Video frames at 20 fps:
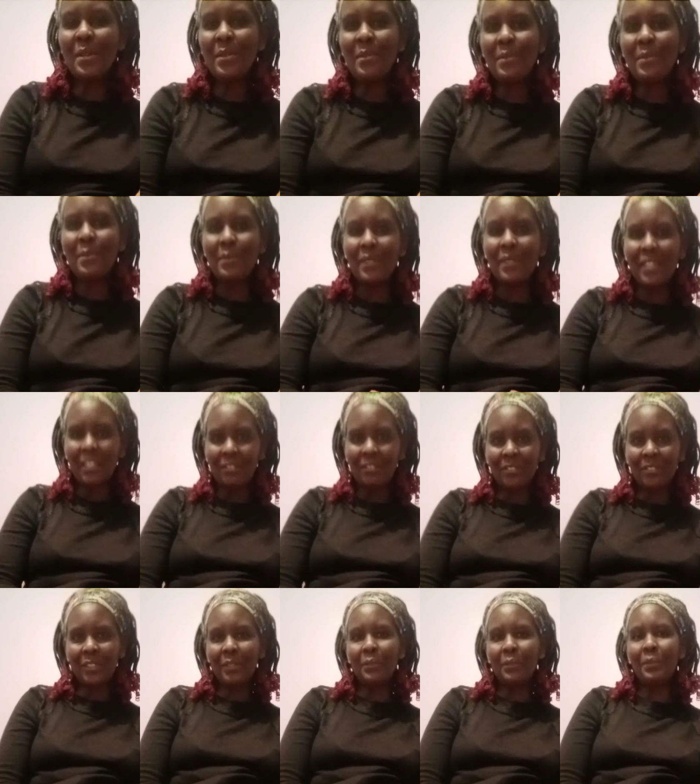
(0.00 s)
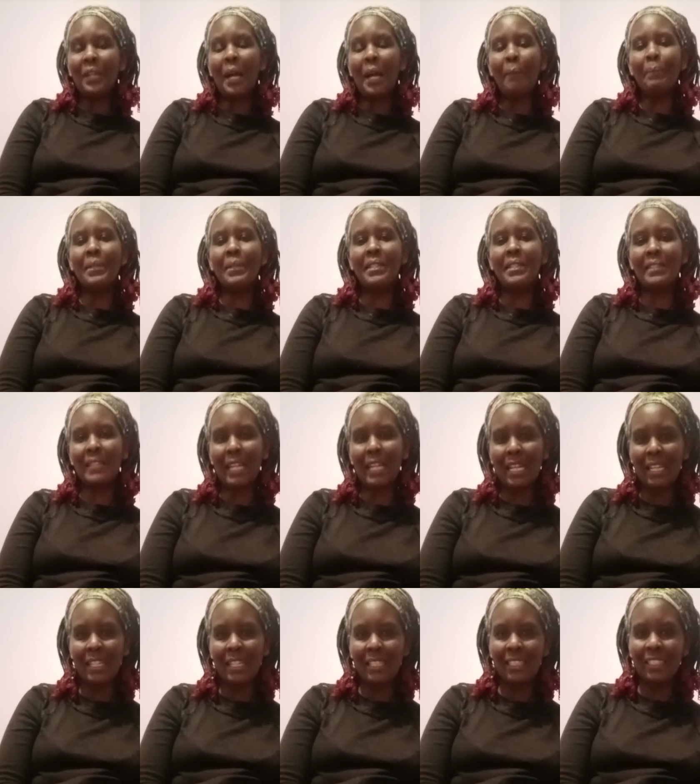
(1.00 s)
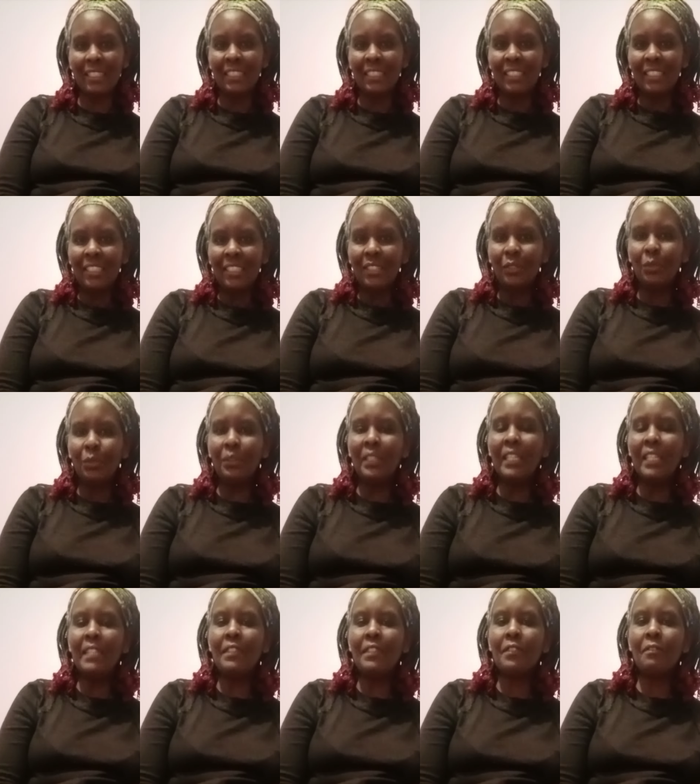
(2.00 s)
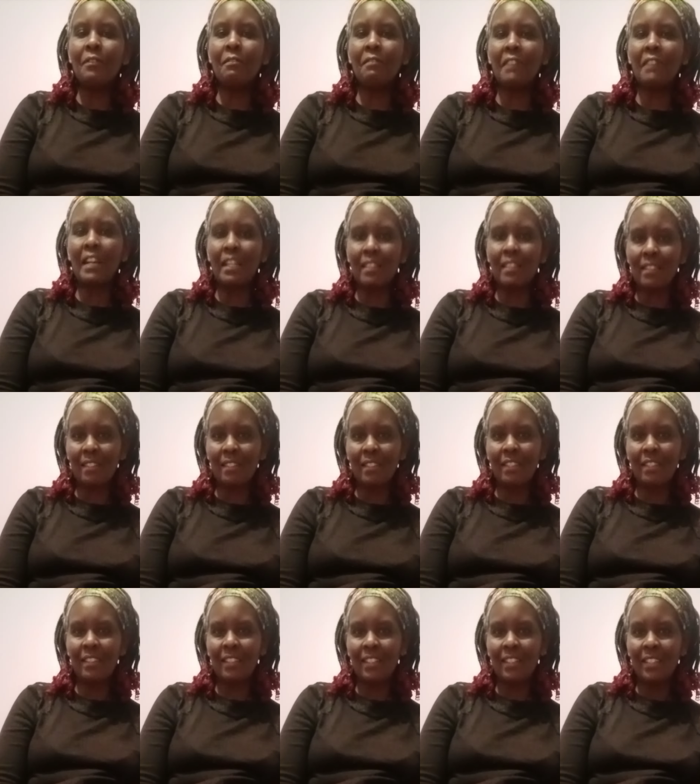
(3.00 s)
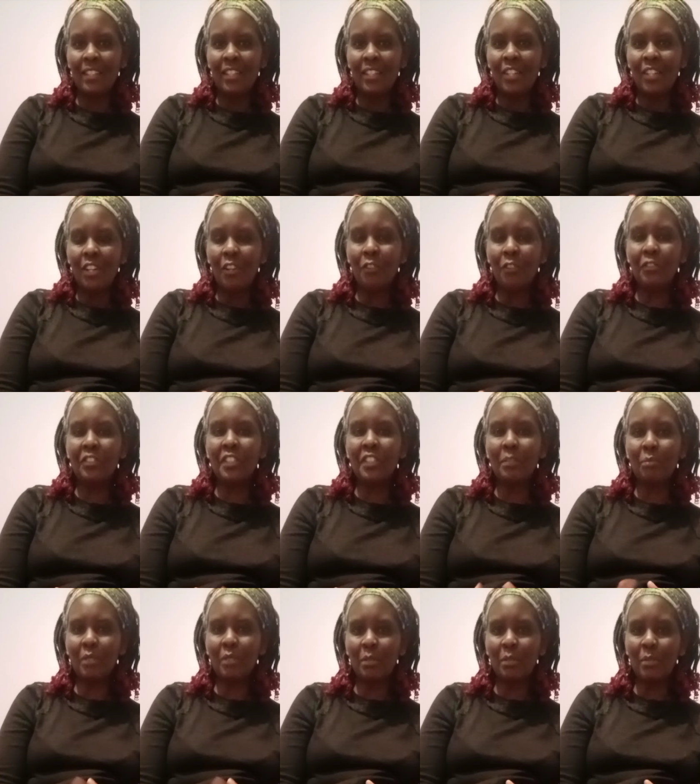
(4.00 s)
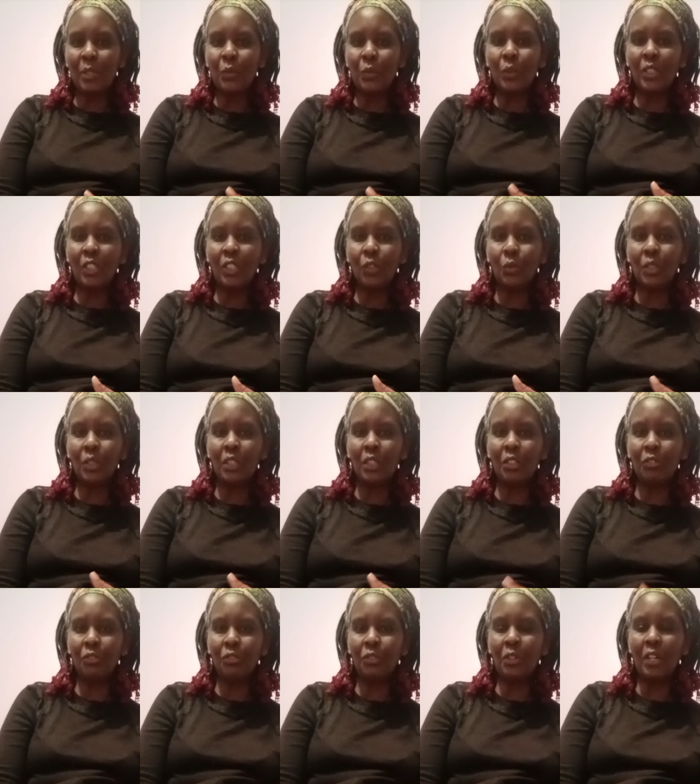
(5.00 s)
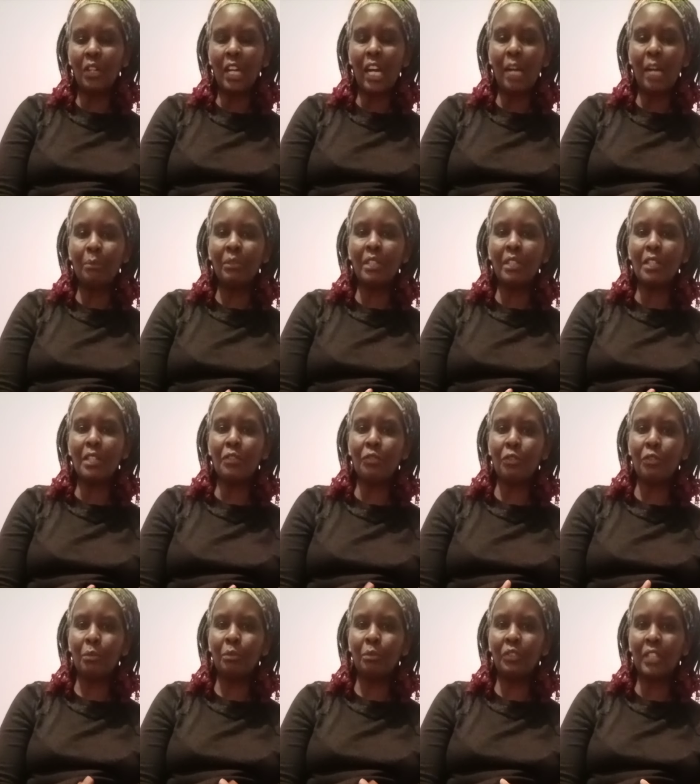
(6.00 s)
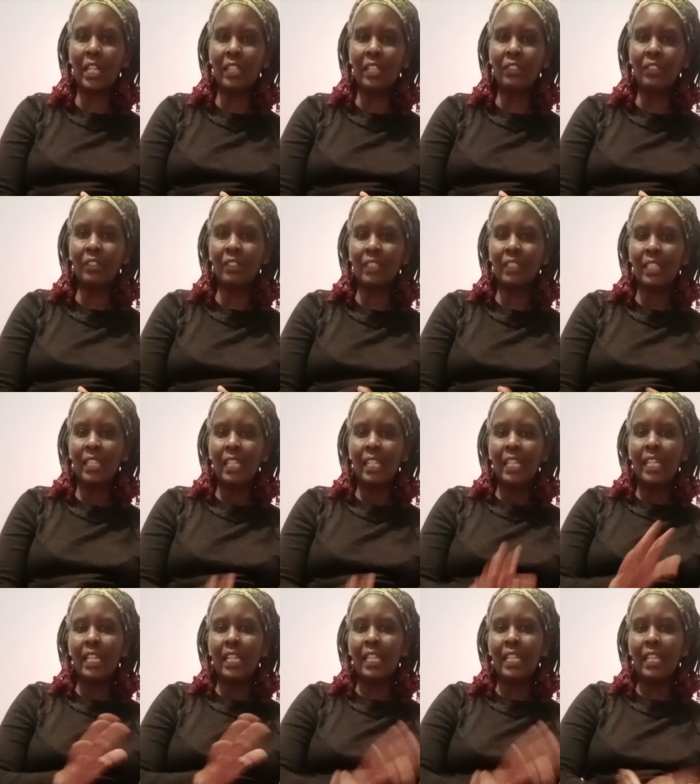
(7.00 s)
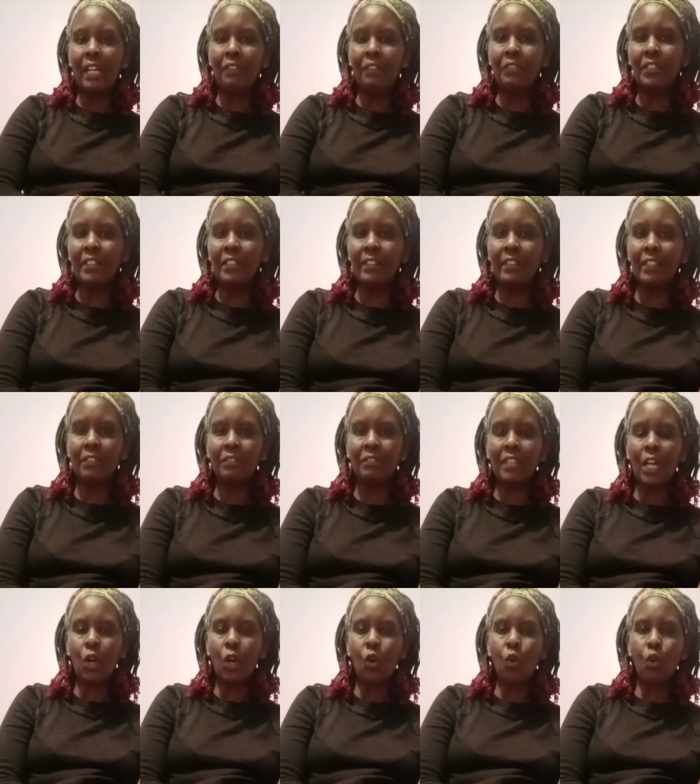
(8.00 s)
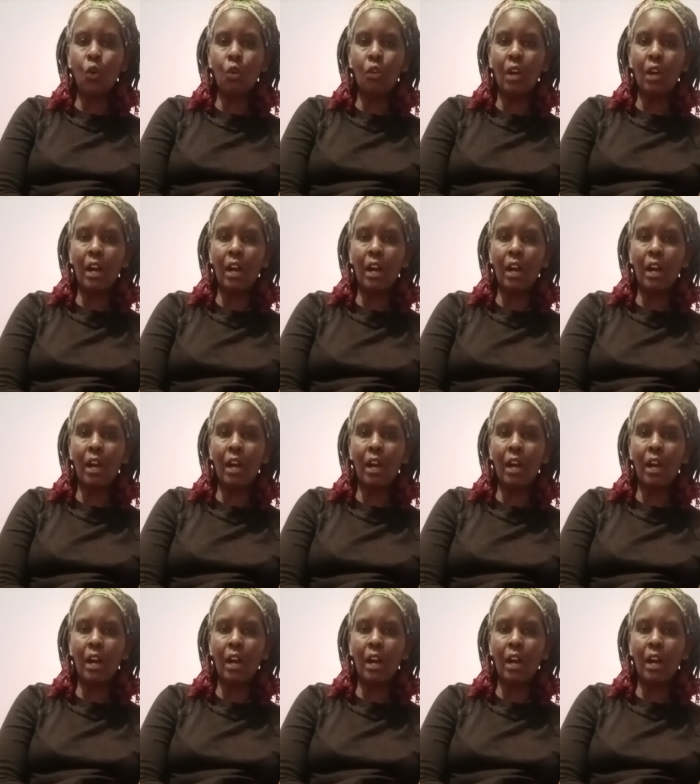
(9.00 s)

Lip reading: Good afternoon. Happy Sunday. Today is 1st of September 2024. I'm just from church and I've received a call